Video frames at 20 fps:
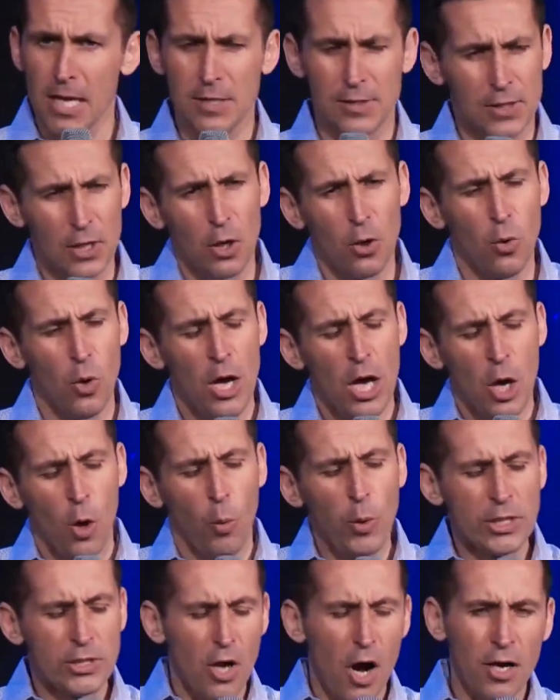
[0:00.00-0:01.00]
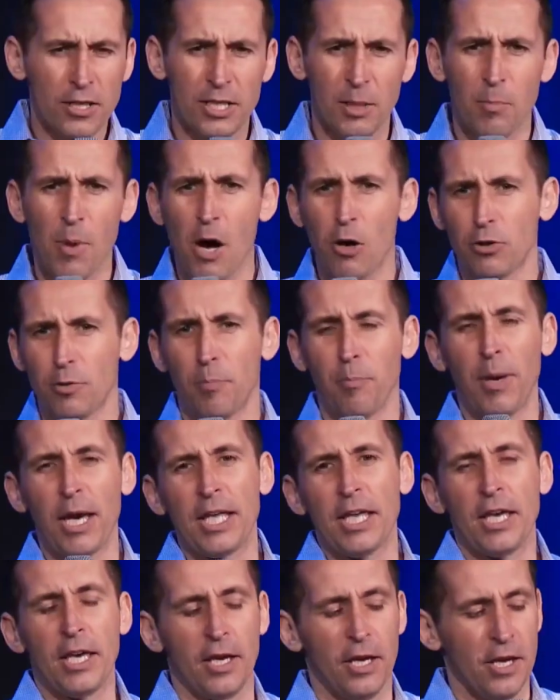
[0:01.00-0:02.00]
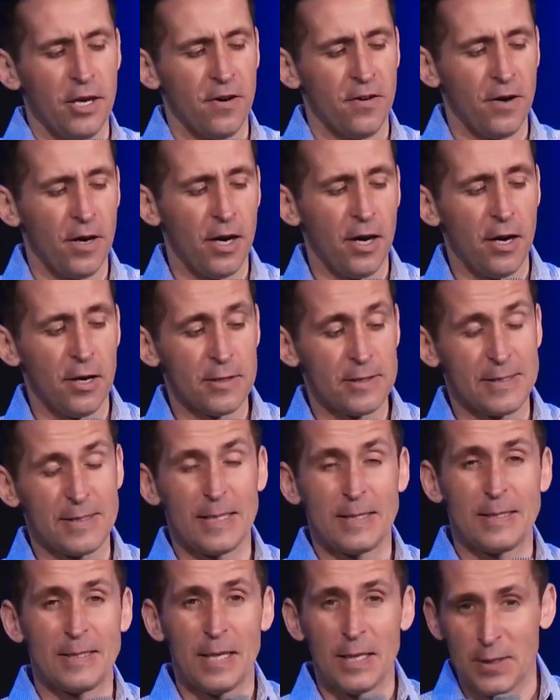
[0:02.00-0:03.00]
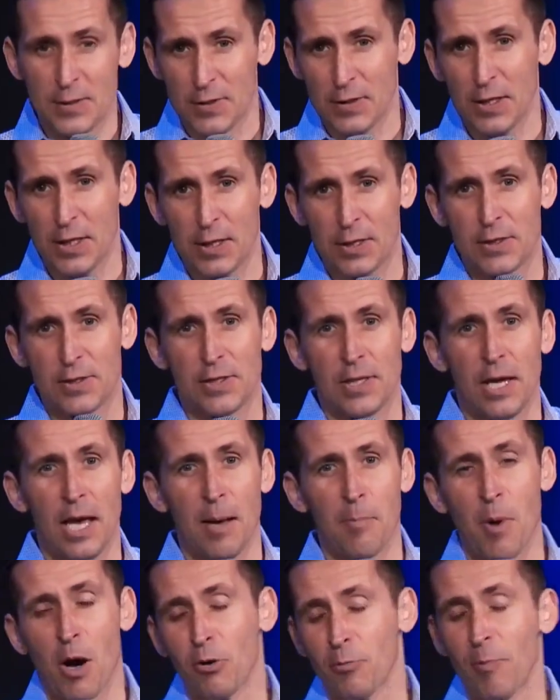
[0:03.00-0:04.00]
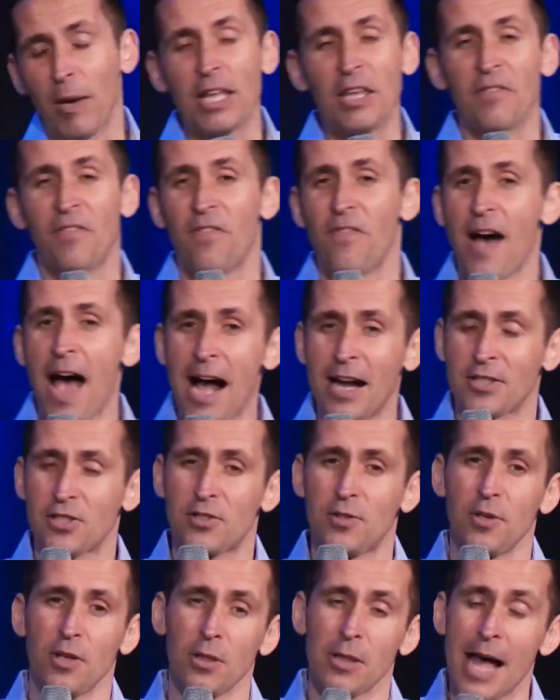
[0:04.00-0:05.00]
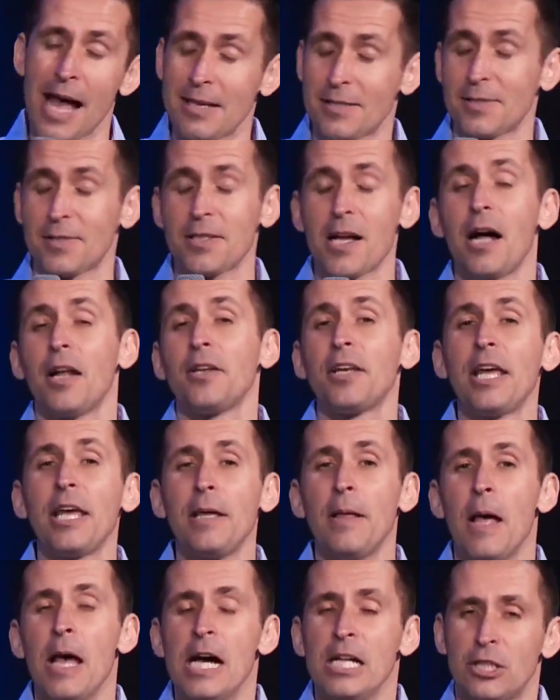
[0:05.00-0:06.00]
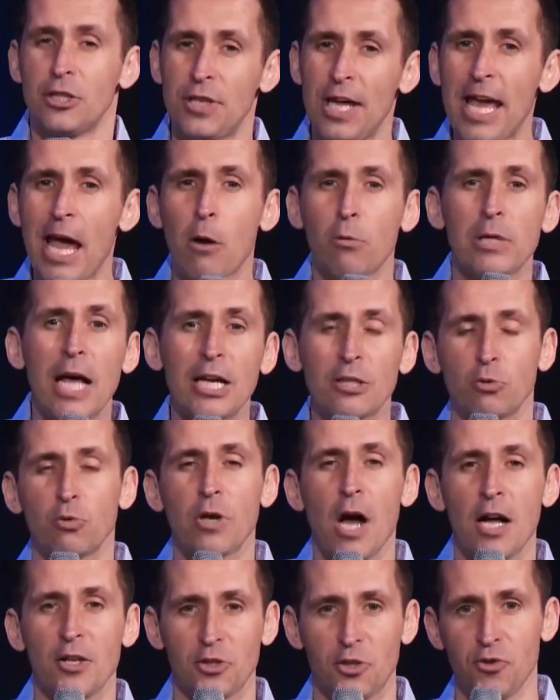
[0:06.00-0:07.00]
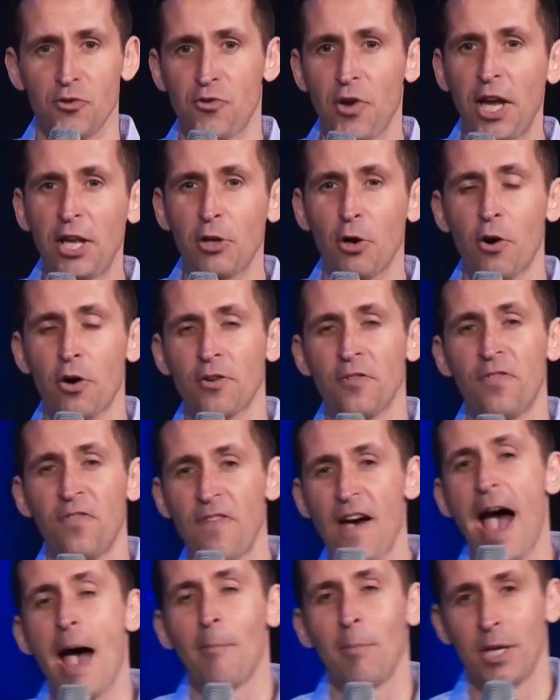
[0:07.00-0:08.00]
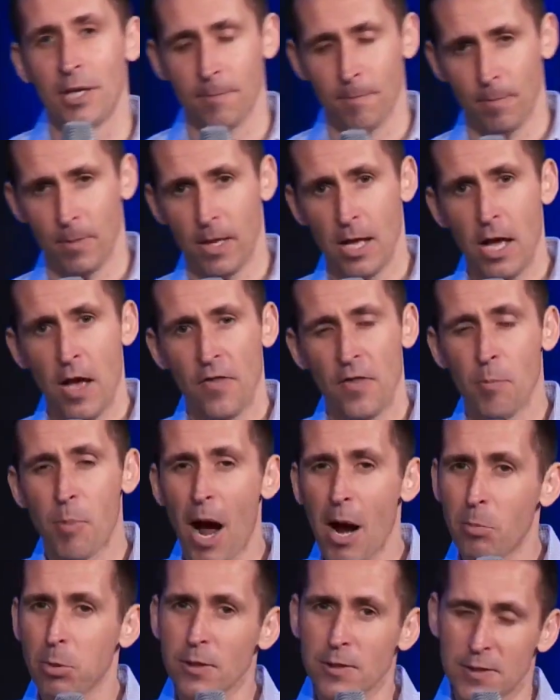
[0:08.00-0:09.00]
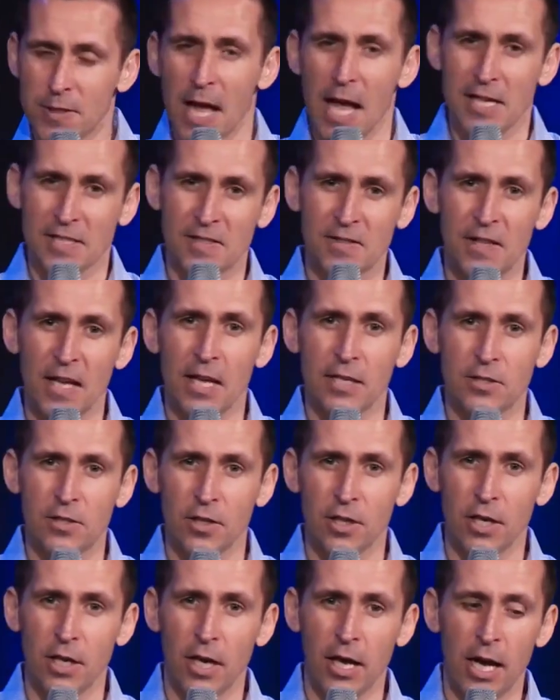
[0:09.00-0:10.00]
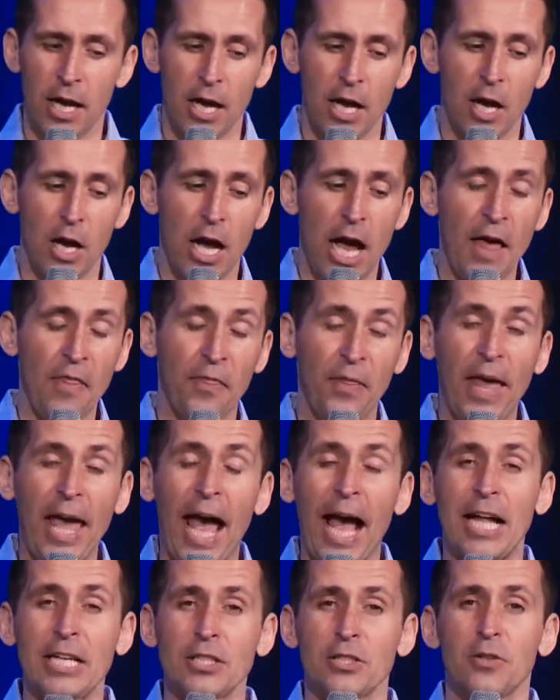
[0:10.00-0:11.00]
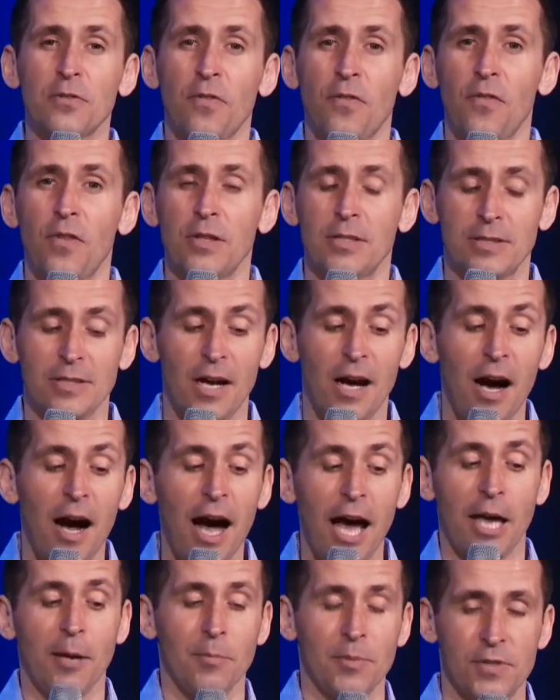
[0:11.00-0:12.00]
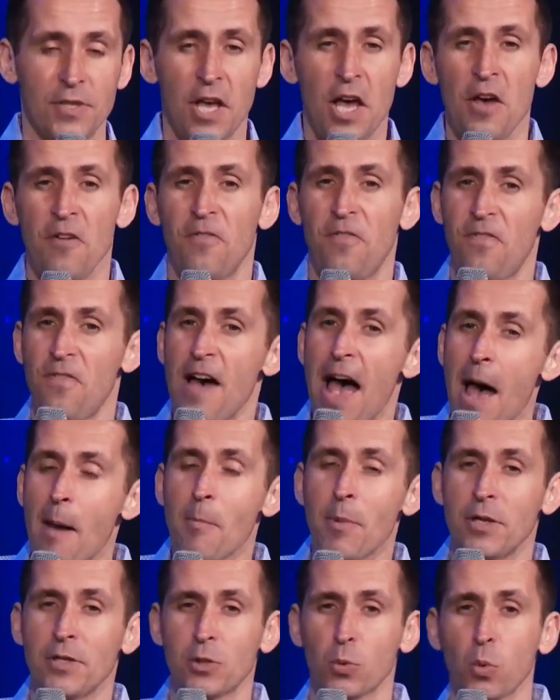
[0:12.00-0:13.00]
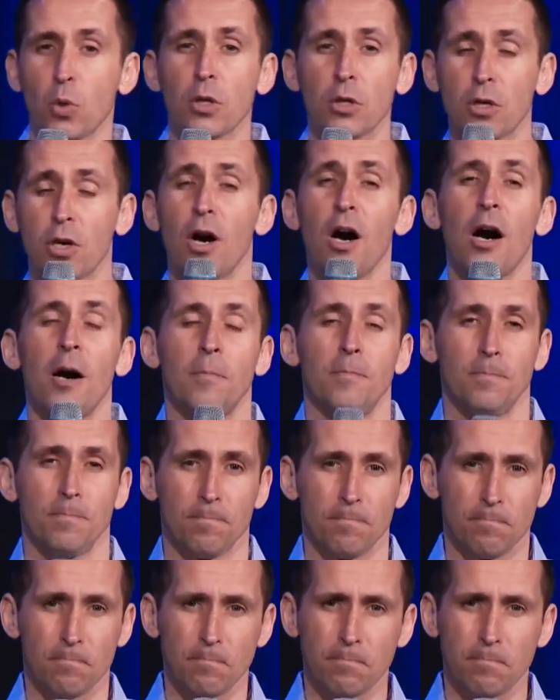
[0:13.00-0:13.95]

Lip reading: So we talked about many statistics, about many facts last Sunday. Today I would like to concentrate on famine. The Bible says that at the end of the times, famines will come.